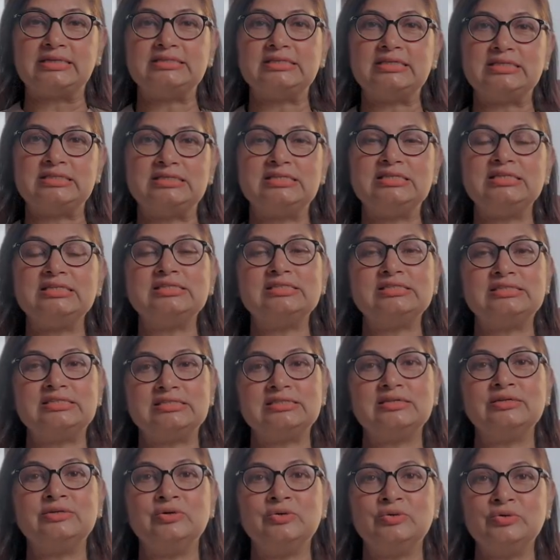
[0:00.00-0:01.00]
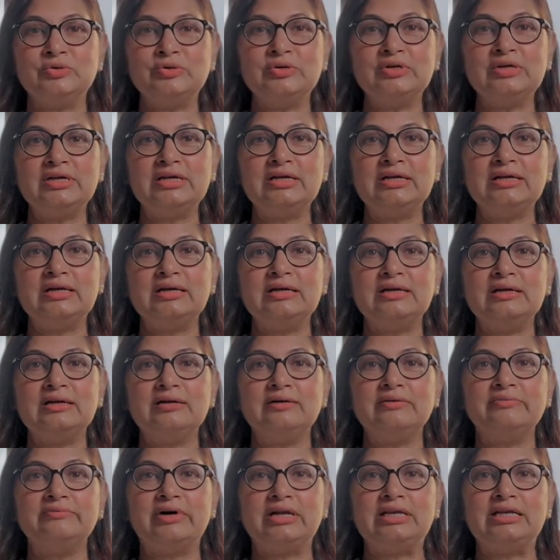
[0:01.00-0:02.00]
Six years ago,
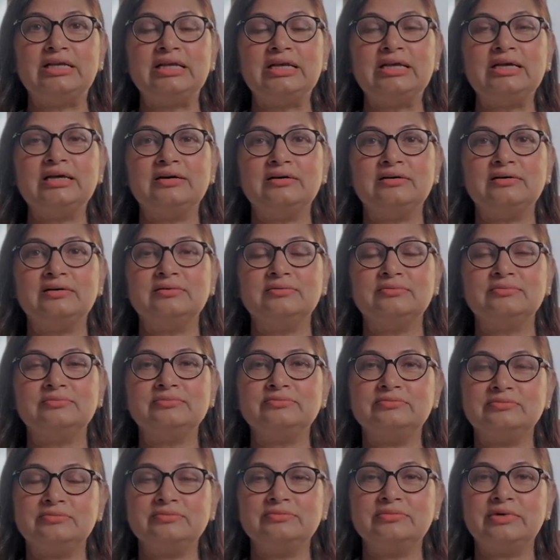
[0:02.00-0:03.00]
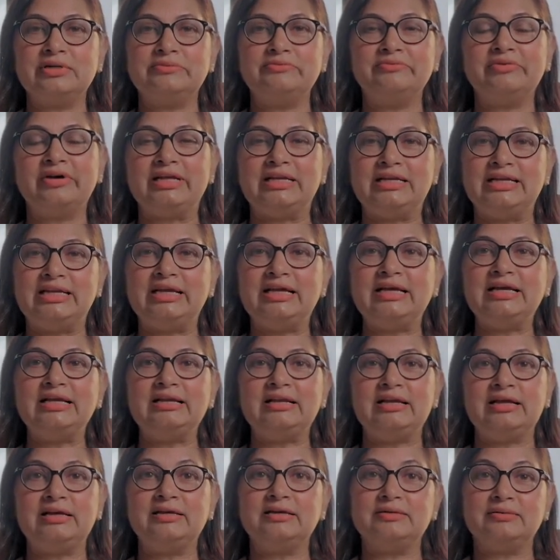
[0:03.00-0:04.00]
one day, uh, one fine
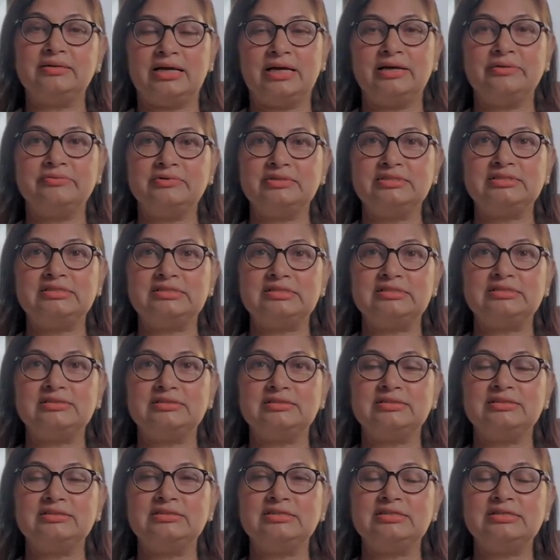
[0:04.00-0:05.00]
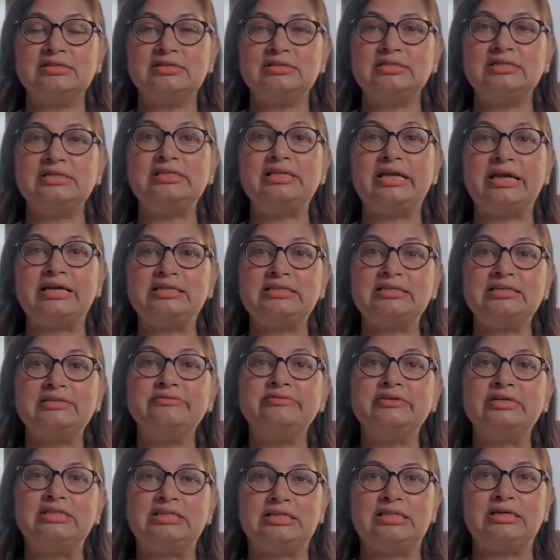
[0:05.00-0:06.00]
day, like I was de
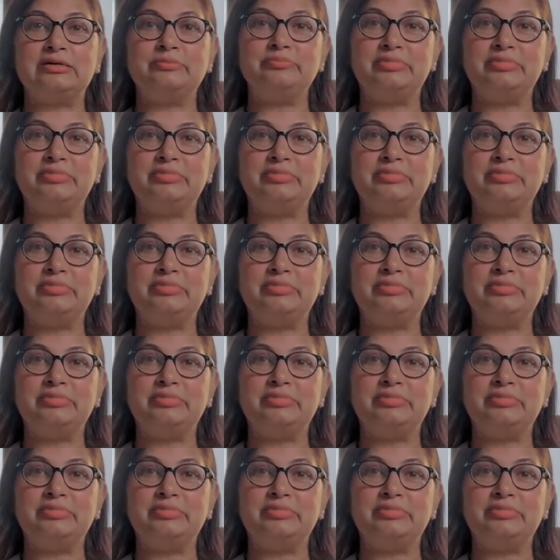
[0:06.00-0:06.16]
detected with uh,